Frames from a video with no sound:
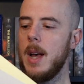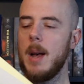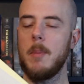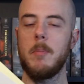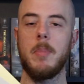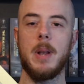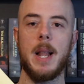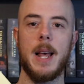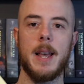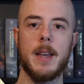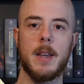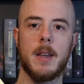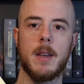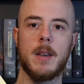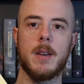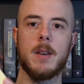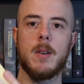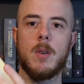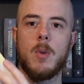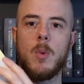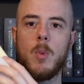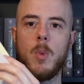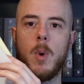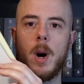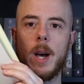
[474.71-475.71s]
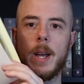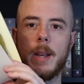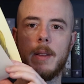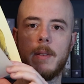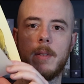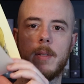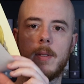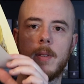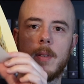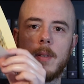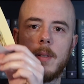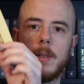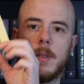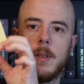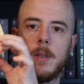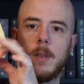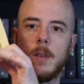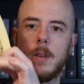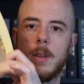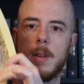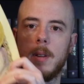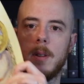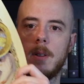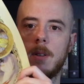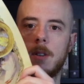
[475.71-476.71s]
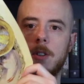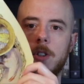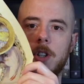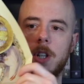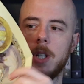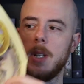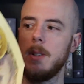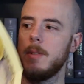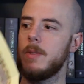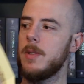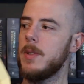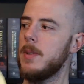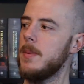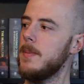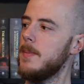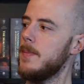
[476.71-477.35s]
blank white sheet.